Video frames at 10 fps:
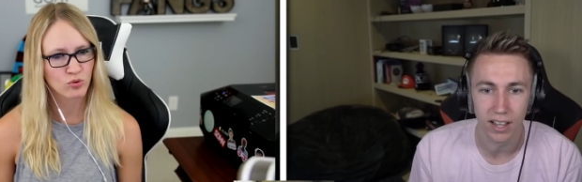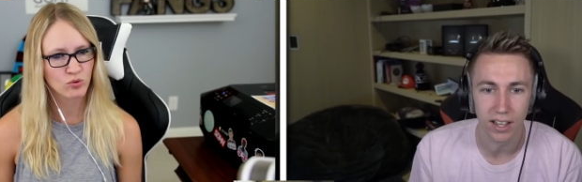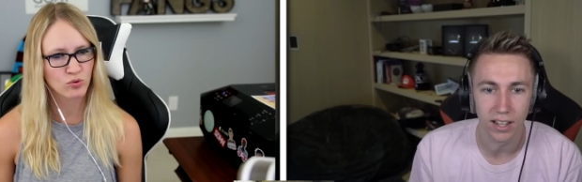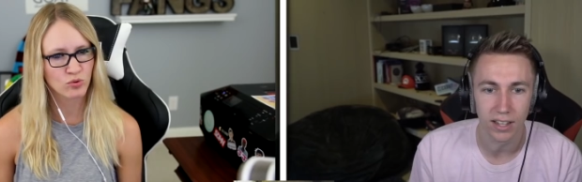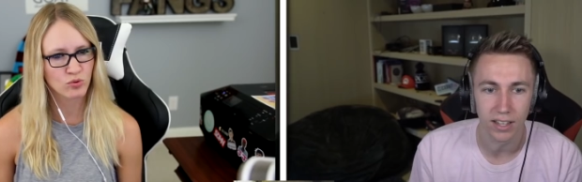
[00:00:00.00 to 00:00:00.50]

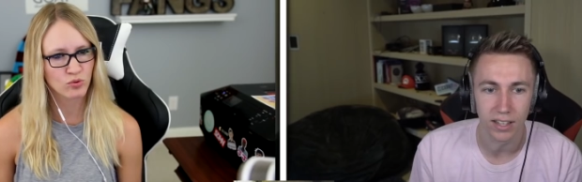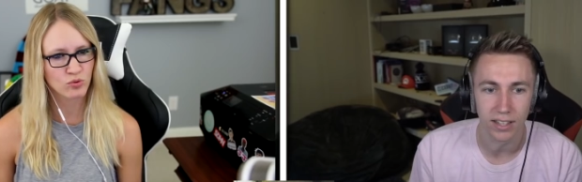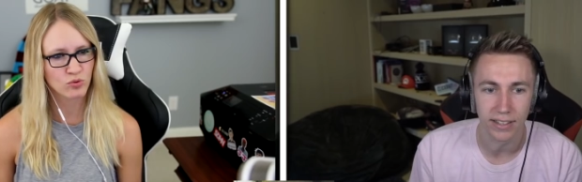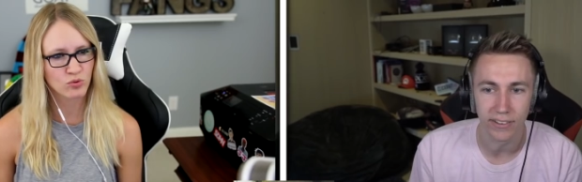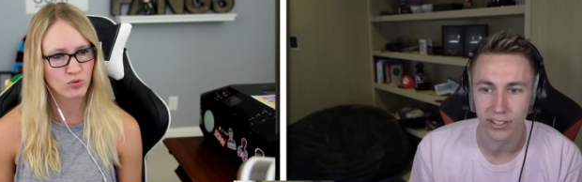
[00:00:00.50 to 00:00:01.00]

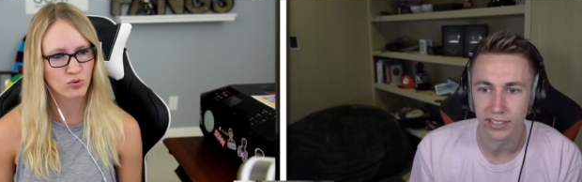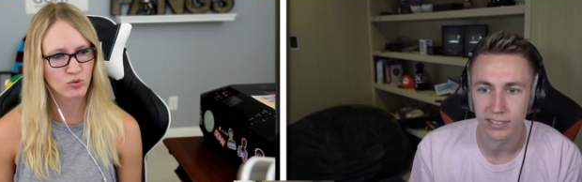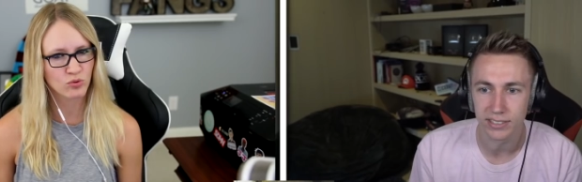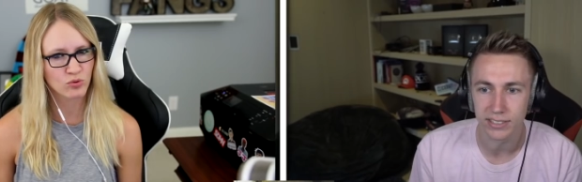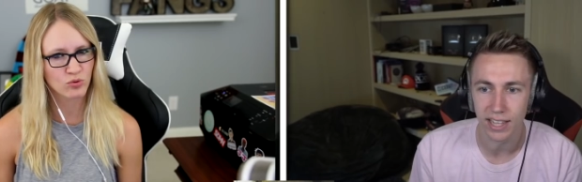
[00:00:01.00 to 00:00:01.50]
Speaker 1: Oh, Ooh. There it is.
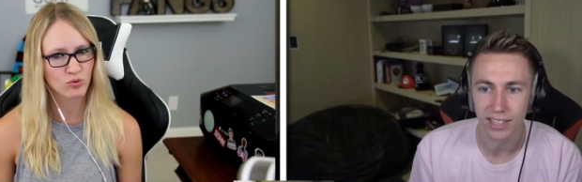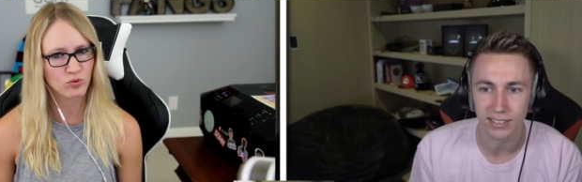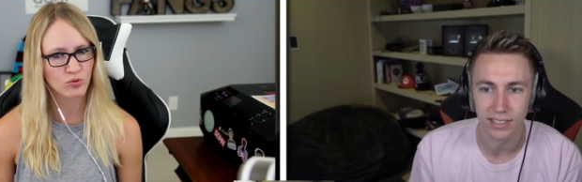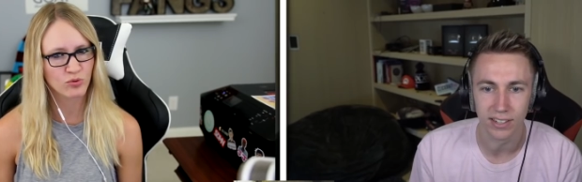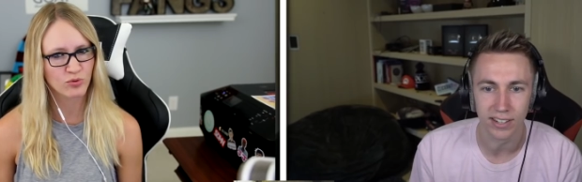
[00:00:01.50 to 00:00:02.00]

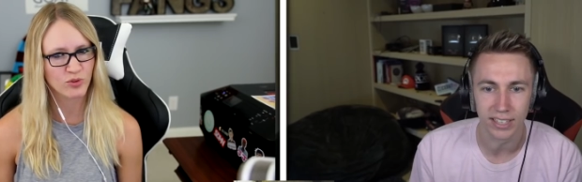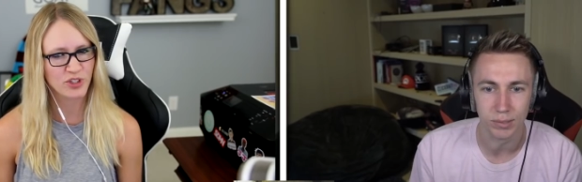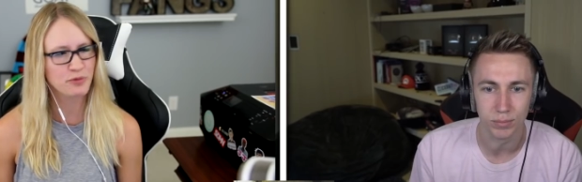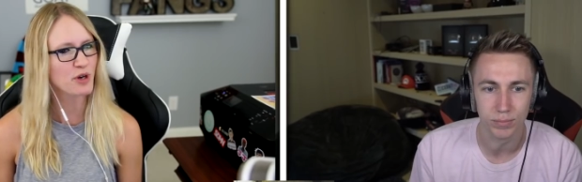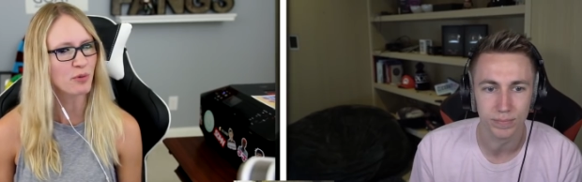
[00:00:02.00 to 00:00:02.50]
That's the ninety.
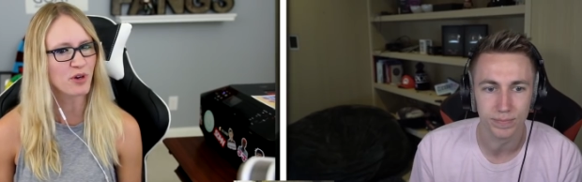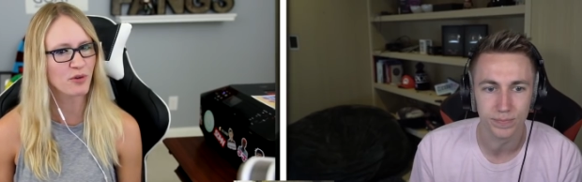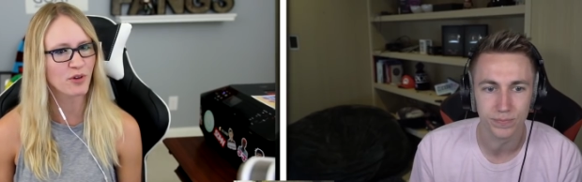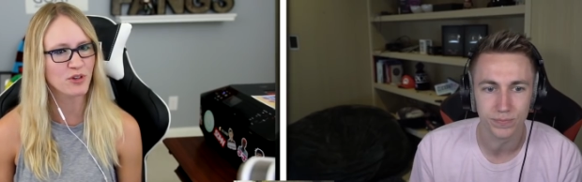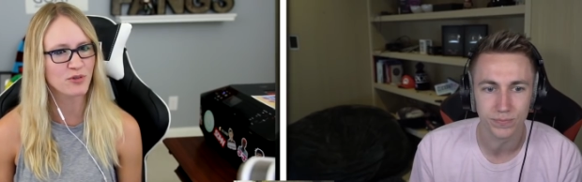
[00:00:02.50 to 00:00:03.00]
Speaker 2: You don't know,
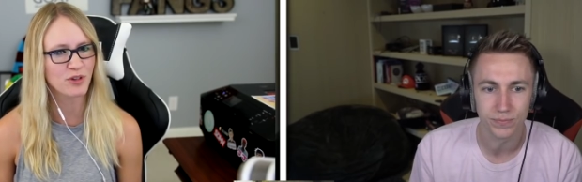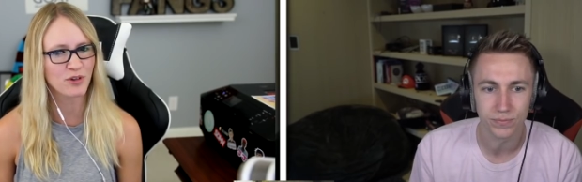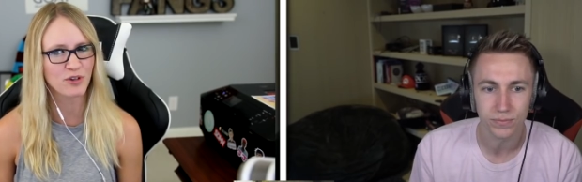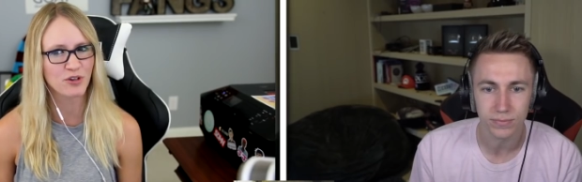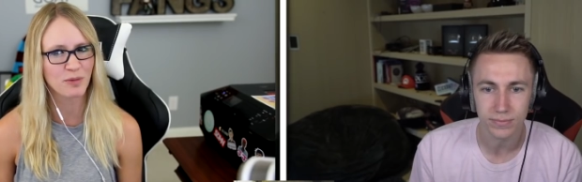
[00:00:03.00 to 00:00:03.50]
though. You don't know.
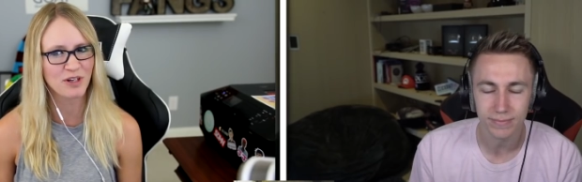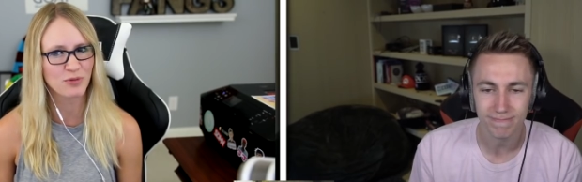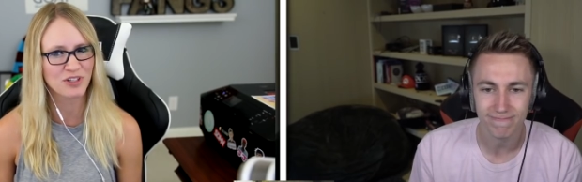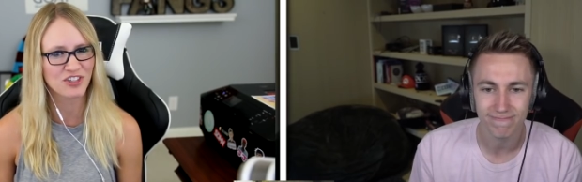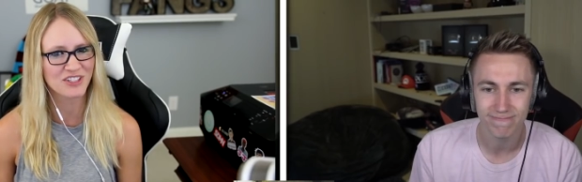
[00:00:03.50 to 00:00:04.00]
You could be
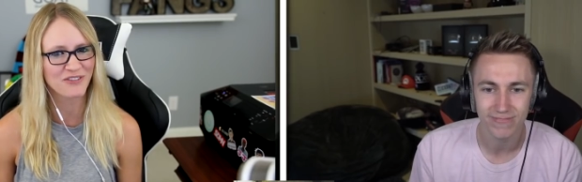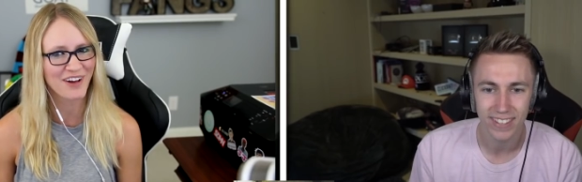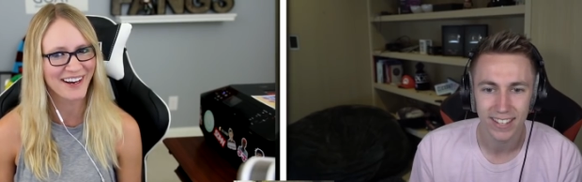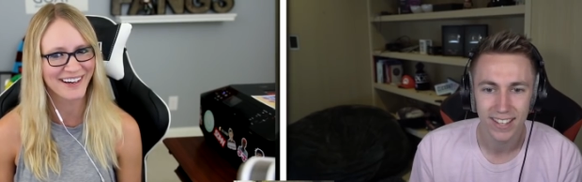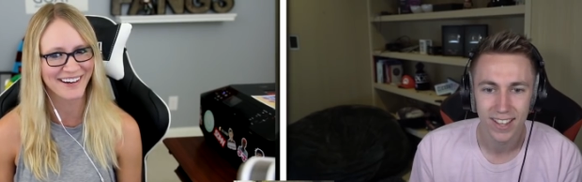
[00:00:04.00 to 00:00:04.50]
doing just
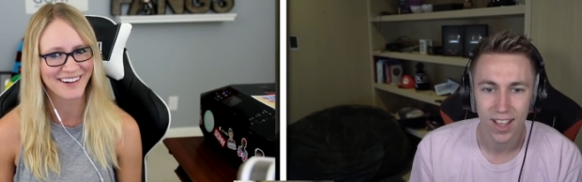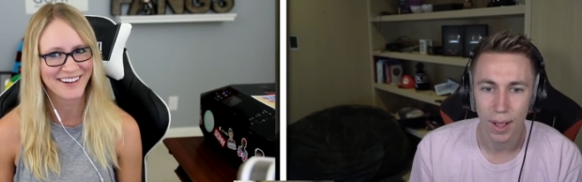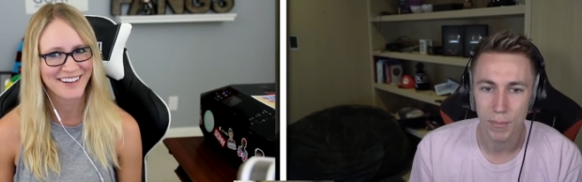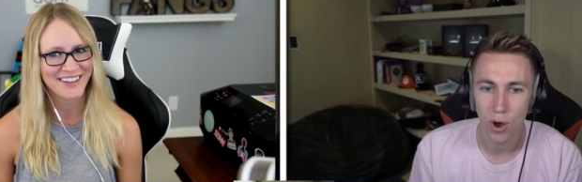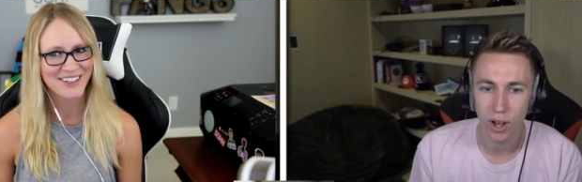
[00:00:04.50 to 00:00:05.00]
fine.
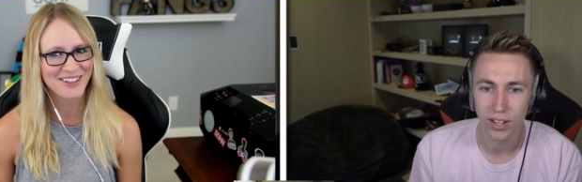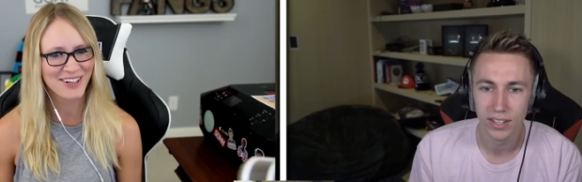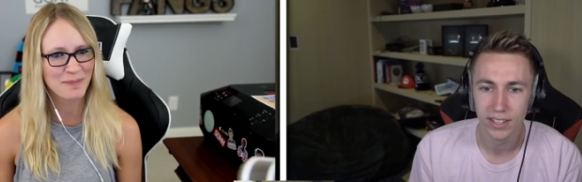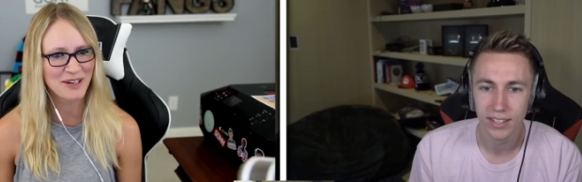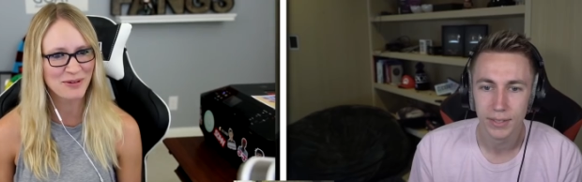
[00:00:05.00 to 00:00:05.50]
I'm not. You
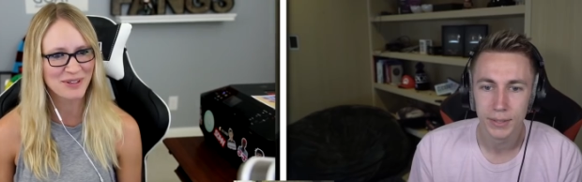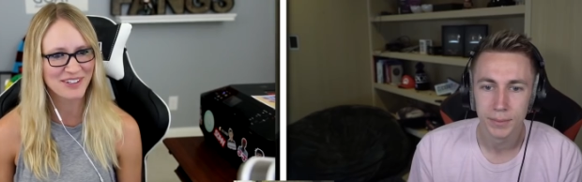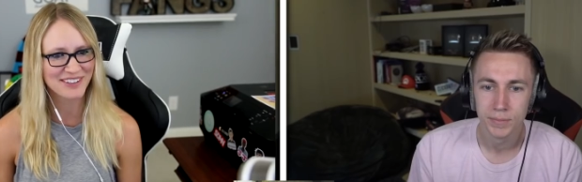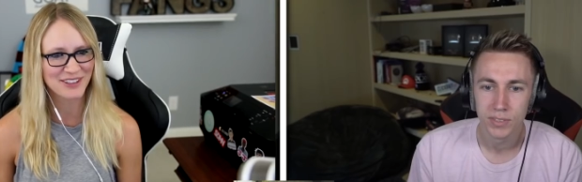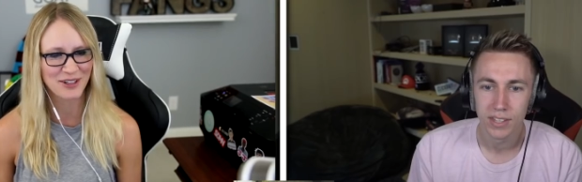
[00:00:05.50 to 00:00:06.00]
could be doing...
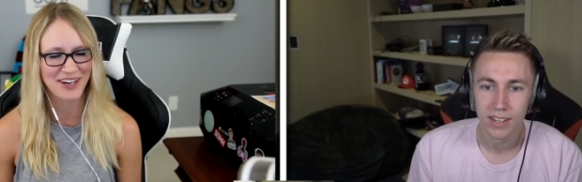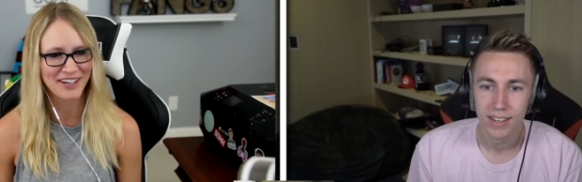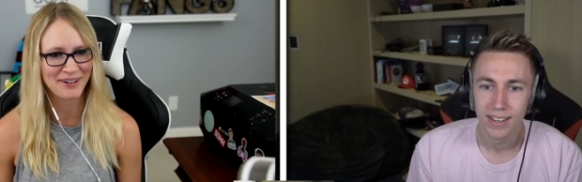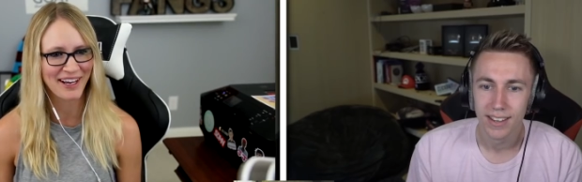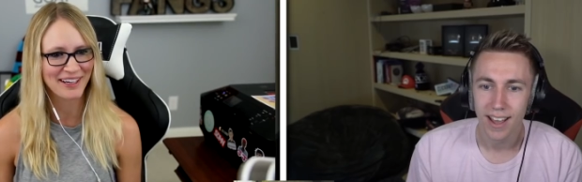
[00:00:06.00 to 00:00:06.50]
You're not.
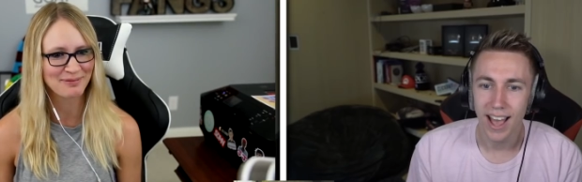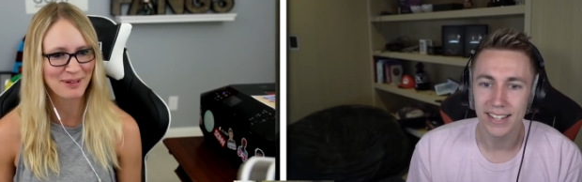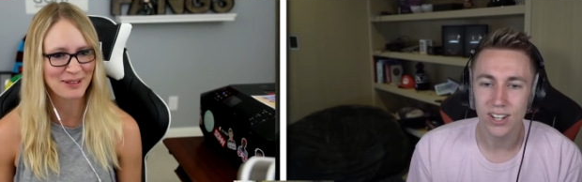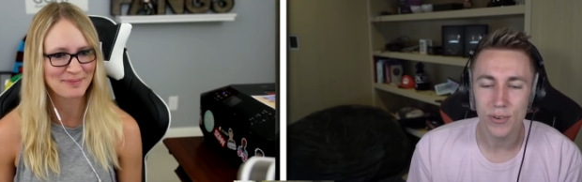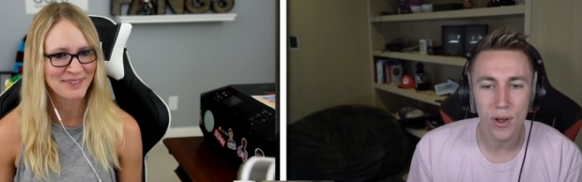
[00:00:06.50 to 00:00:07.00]
Okay.
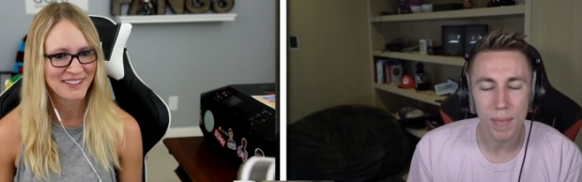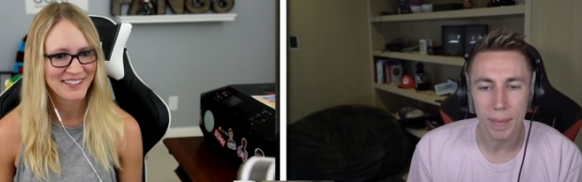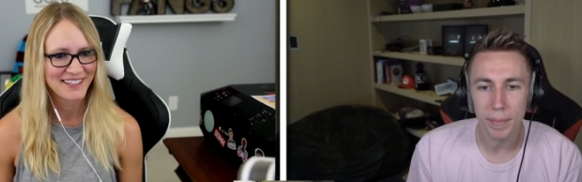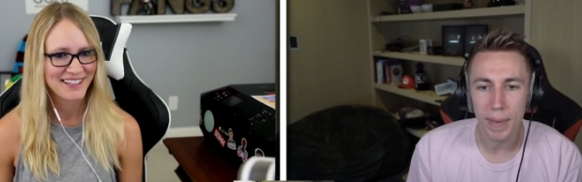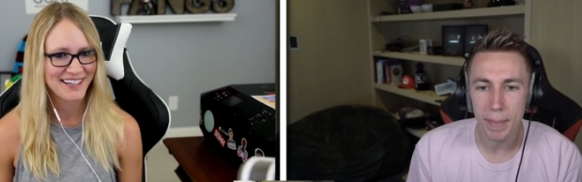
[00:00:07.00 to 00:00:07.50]
Speaker 1: I don't know.
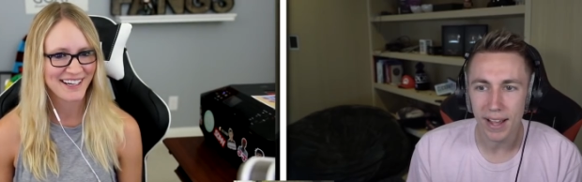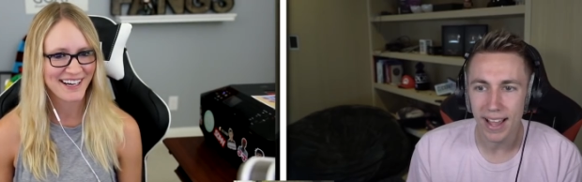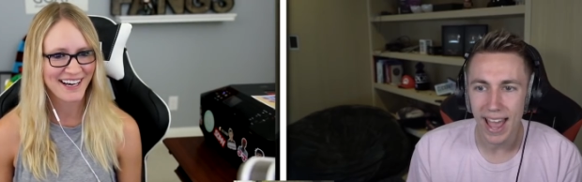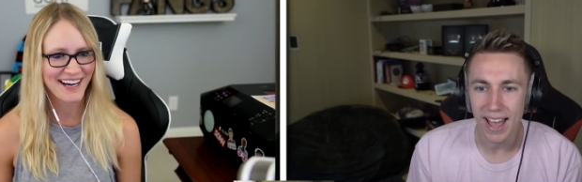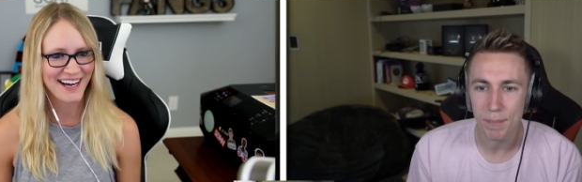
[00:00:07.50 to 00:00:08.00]
Maybe, maybe
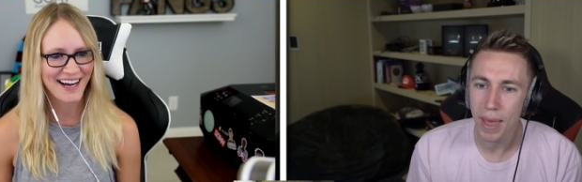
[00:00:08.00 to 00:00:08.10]
I am.